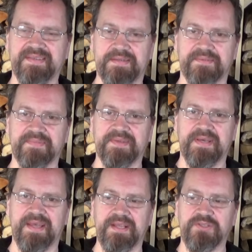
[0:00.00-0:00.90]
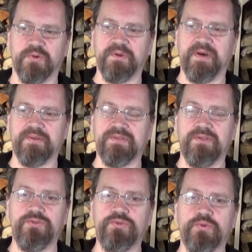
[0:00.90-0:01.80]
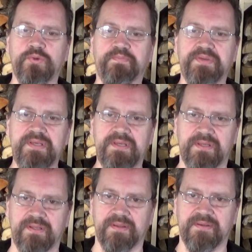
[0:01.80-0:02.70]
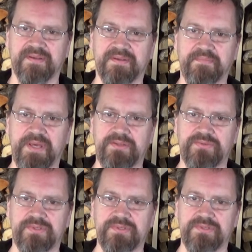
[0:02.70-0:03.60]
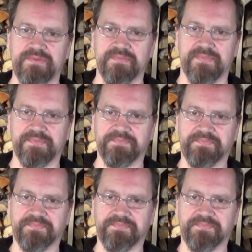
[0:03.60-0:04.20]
Yeah, and they talk about European patriotism.